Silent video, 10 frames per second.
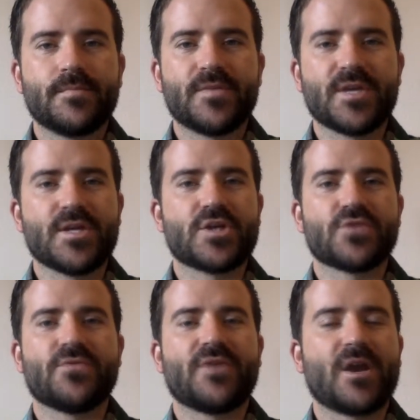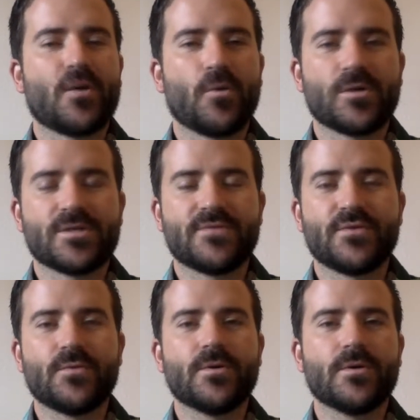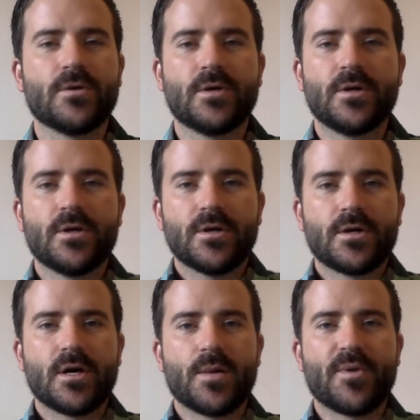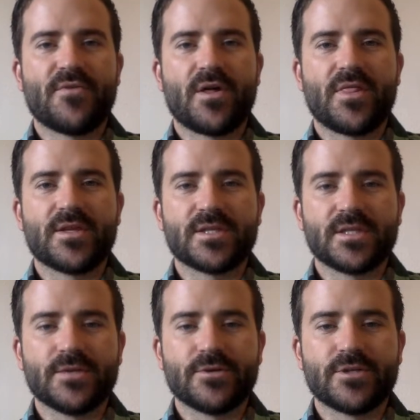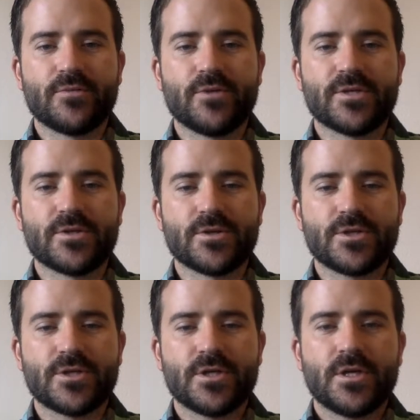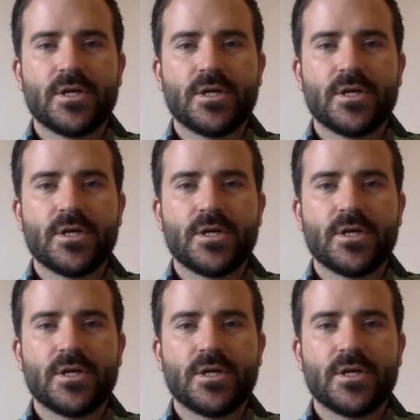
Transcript: the initial fireworks, if you will, of authentic leadership research.